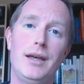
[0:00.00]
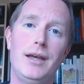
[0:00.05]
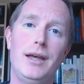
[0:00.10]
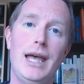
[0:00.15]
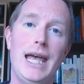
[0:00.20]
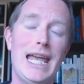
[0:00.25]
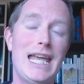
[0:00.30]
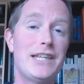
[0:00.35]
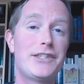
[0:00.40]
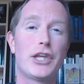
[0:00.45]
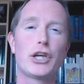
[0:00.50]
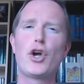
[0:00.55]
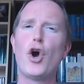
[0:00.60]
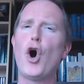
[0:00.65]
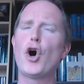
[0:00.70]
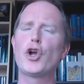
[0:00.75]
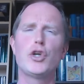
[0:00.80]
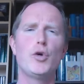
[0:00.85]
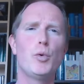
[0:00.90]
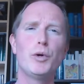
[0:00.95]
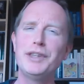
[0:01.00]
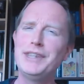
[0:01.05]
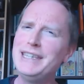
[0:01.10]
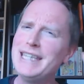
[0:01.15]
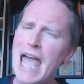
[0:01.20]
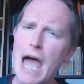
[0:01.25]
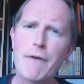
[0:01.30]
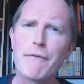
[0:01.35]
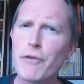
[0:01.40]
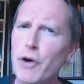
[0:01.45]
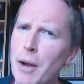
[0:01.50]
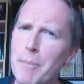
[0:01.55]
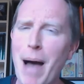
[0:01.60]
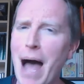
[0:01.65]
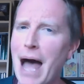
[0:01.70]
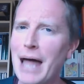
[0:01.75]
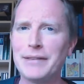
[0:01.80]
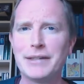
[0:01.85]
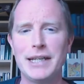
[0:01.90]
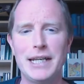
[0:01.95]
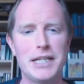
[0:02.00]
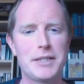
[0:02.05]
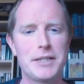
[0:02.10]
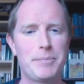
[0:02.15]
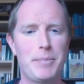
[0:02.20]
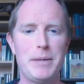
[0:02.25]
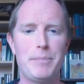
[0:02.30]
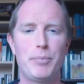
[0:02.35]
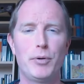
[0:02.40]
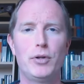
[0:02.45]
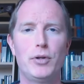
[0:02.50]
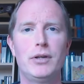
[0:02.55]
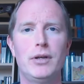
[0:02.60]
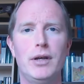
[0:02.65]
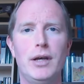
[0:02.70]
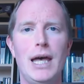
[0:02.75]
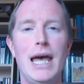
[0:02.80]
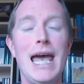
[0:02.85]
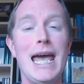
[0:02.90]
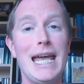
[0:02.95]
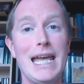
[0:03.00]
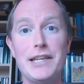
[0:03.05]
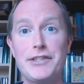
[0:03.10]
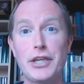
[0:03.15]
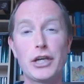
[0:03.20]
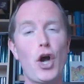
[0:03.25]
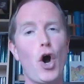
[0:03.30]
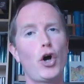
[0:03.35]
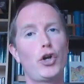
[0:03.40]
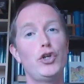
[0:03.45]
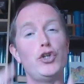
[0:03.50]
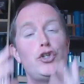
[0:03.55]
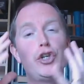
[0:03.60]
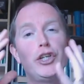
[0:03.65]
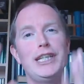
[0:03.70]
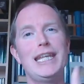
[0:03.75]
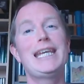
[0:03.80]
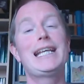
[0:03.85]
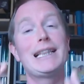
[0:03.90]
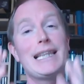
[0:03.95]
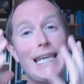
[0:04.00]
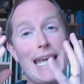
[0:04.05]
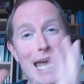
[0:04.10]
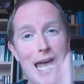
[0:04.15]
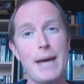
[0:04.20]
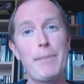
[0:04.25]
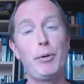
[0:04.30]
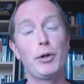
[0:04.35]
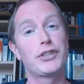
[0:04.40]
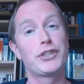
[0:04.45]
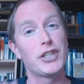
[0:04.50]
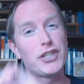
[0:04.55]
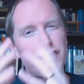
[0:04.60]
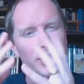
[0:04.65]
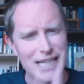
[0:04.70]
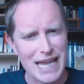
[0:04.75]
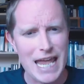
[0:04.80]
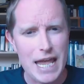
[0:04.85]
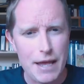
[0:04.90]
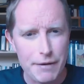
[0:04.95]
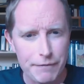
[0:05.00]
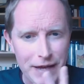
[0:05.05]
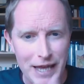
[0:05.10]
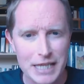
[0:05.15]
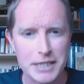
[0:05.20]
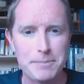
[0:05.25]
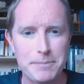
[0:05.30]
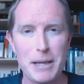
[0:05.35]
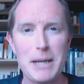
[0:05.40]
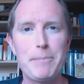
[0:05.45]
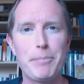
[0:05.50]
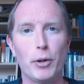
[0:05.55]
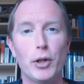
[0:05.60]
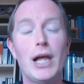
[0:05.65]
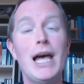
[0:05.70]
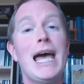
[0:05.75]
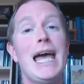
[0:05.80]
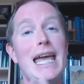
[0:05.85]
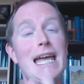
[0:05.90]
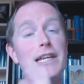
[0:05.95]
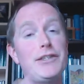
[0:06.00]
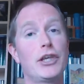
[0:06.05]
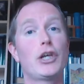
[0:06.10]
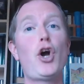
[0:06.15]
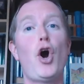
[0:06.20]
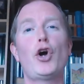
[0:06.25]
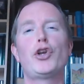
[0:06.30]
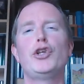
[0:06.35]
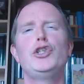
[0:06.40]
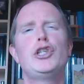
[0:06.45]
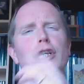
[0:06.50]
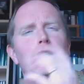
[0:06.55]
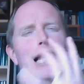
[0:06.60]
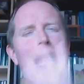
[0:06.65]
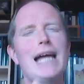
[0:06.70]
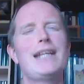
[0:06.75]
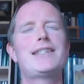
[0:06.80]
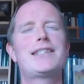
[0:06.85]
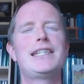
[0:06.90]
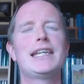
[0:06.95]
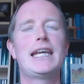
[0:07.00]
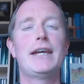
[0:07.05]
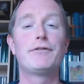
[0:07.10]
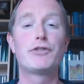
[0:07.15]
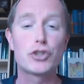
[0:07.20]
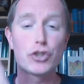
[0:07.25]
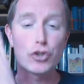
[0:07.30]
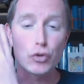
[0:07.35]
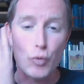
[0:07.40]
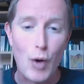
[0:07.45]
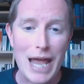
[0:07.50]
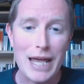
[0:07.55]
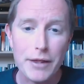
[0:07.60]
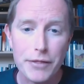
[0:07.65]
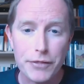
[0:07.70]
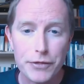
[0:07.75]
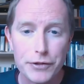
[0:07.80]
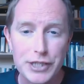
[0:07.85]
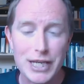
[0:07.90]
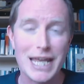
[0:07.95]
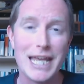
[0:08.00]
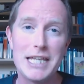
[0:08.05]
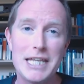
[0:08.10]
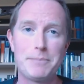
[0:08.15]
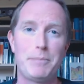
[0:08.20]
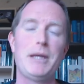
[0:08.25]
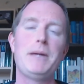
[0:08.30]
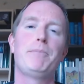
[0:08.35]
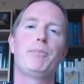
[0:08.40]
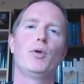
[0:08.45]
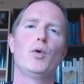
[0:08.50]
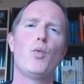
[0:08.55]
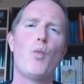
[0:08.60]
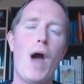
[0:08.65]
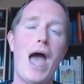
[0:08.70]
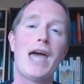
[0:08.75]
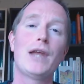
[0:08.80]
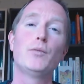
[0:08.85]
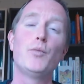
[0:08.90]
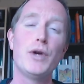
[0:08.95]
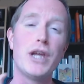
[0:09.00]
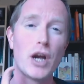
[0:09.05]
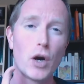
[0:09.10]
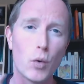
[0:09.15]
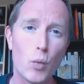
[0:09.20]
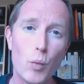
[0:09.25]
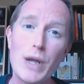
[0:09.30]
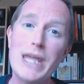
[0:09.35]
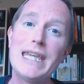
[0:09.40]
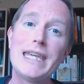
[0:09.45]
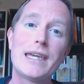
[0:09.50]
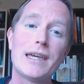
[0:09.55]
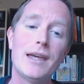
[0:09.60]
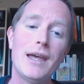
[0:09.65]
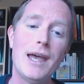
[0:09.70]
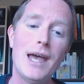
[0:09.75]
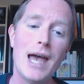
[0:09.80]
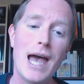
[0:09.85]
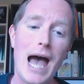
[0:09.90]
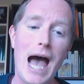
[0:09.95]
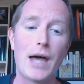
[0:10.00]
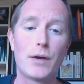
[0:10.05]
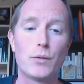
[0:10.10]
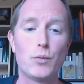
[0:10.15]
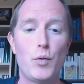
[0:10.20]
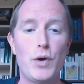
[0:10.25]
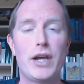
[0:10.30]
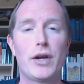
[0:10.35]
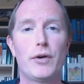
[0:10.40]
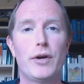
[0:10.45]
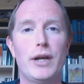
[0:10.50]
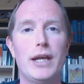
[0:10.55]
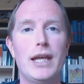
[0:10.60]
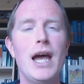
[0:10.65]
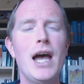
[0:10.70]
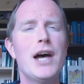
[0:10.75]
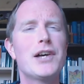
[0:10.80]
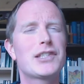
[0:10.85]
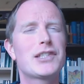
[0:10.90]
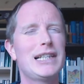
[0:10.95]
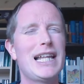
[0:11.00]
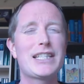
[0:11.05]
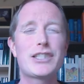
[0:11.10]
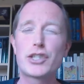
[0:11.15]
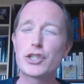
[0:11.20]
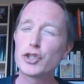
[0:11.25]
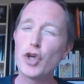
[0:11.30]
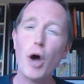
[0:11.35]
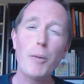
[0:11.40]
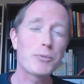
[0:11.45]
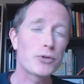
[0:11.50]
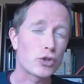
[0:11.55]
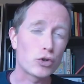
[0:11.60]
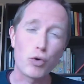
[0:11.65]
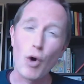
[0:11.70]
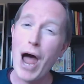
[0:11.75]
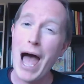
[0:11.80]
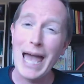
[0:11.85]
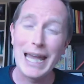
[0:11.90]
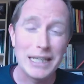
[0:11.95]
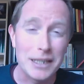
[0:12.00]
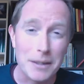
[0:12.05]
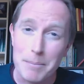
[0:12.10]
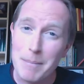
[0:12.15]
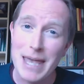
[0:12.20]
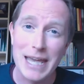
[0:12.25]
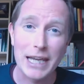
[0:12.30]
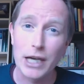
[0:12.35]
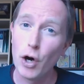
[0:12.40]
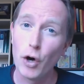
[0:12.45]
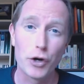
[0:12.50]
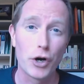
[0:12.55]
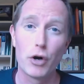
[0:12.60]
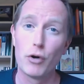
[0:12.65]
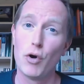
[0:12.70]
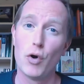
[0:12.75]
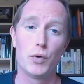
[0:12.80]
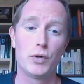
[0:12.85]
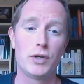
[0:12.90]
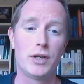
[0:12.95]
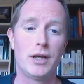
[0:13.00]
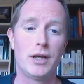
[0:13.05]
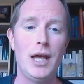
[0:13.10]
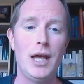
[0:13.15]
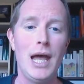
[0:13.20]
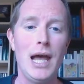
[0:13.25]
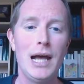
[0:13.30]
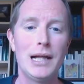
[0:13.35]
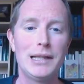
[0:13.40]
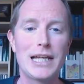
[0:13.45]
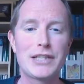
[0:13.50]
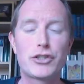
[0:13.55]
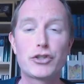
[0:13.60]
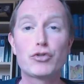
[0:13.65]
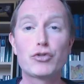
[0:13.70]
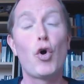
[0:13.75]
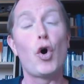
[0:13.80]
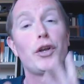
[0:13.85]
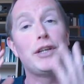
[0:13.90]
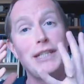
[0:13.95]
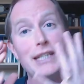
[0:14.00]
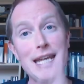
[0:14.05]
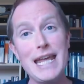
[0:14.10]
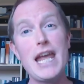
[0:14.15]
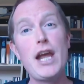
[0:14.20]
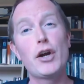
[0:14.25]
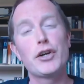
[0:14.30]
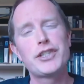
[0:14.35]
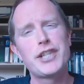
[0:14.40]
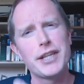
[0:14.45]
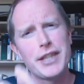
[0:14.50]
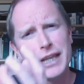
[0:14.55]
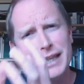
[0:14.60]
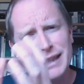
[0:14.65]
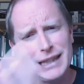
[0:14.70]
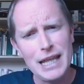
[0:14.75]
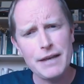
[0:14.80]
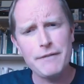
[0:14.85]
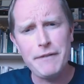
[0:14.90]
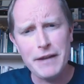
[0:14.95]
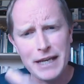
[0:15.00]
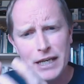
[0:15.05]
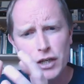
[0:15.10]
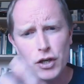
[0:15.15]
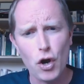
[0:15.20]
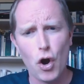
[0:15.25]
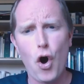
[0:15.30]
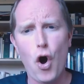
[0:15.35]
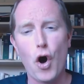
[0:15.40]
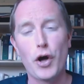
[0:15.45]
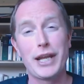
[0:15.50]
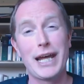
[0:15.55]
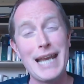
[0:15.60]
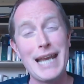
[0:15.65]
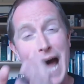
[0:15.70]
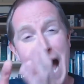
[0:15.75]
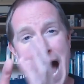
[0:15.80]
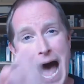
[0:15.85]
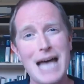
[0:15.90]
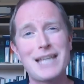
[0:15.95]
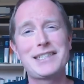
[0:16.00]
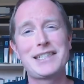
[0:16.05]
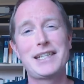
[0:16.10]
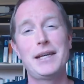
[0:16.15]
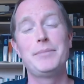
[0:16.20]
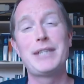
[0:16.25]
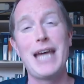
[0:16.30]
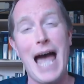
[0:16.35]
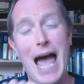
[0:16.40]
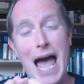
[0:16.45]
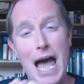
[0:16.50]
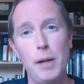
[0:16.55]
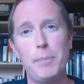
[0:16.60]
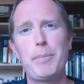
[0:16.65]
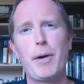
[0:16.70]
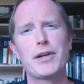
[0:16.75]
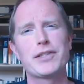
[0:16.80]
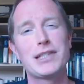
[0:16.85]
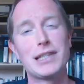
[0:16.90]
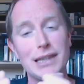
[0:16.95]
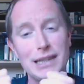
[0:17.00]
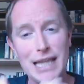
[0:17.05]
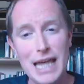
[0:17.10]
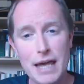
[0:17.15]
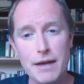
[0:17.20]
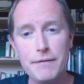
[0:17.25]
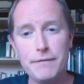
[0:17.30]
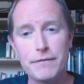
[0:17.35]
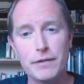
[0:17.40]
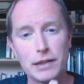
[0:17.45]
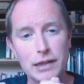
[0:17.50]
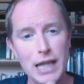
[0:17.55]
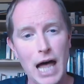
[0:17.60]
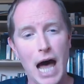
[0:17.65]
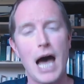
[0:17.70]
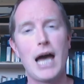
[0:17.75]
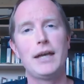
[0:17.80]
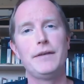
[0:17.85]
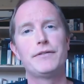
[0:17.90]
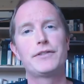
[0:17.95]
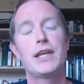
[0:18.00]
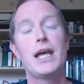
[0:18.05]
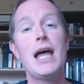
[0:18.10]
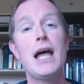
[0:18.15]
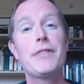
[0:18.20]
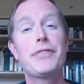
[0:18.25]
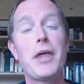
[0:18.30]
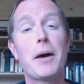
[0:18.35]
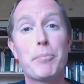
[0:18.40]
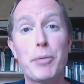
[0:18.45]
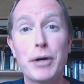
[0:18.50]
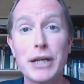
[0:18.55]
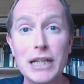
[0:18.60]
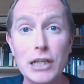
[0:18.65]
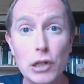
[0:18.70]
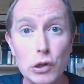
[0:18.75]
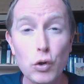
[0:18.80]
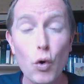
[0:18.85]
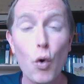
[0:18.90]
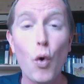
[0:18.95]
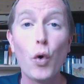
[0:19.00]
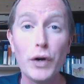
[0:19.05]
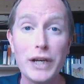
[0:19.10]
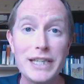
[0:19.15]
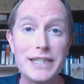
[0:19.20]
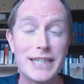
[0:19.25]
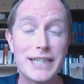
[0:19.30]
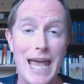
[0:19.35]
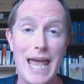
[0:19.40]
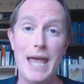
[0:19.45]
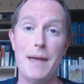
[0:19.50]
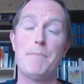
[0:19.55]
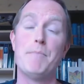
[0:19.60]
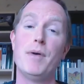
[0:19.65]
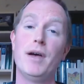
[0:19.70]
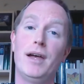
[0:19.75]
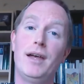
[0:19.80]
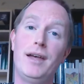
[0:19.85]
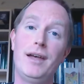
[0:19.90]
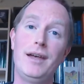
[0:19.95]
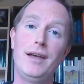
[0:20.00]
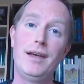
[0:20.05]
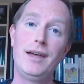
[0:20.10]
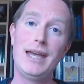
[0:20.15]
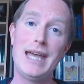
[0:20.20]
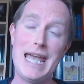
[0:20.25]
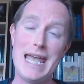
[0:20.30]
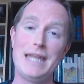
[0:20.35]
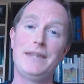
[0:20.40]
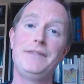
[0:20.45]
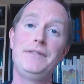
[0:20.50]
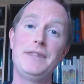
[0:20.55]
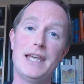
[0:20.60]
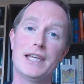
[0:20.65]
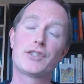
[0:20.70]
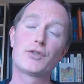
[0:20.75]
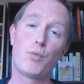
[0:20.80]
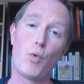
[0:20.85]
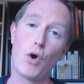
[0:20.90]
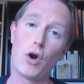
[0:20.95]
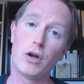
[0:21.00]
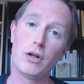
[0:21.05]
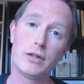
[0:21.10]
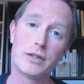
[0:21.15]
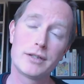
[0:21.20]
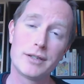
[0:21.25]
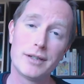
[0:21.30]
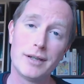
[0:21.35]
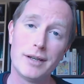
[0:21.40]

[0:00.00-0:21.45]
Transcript: He's the God who will never abandon his people. He's the God who's uniquely able to save his people. He's the God who delights to give strength to his people when we are weak and weary. So let's stop trying to make it on our own. Let's draw near to the living God and ask him to help us live lives that bring glory to him in this world.